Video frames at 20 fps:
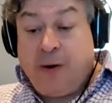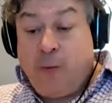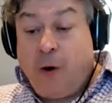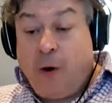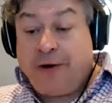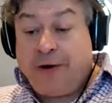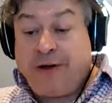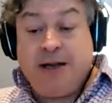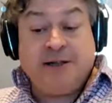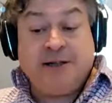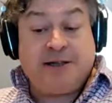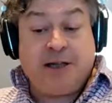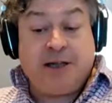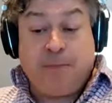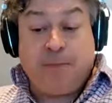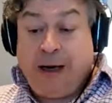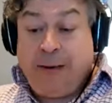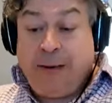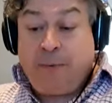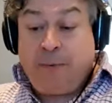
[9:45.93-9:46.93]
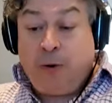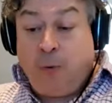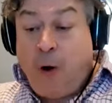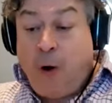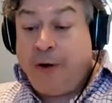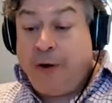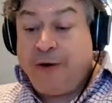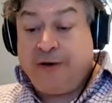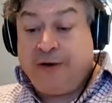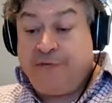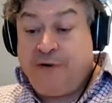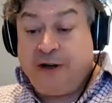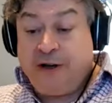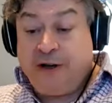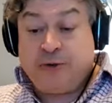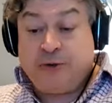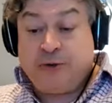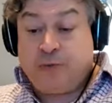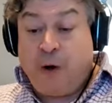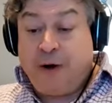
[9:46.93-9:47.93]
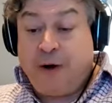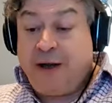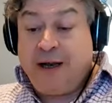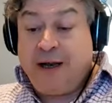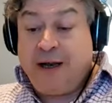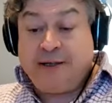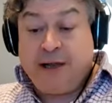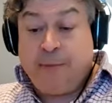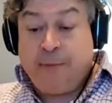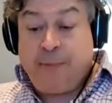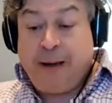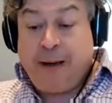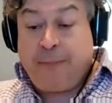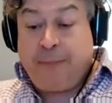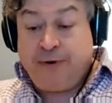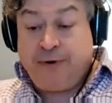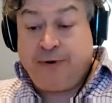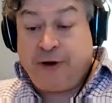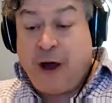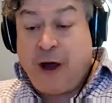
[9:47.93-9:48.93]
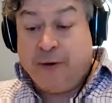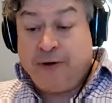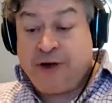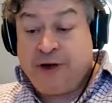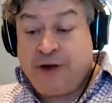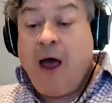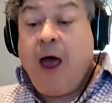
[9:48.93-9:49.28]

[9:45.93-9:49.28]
what it is that people want versus what it is that people don't,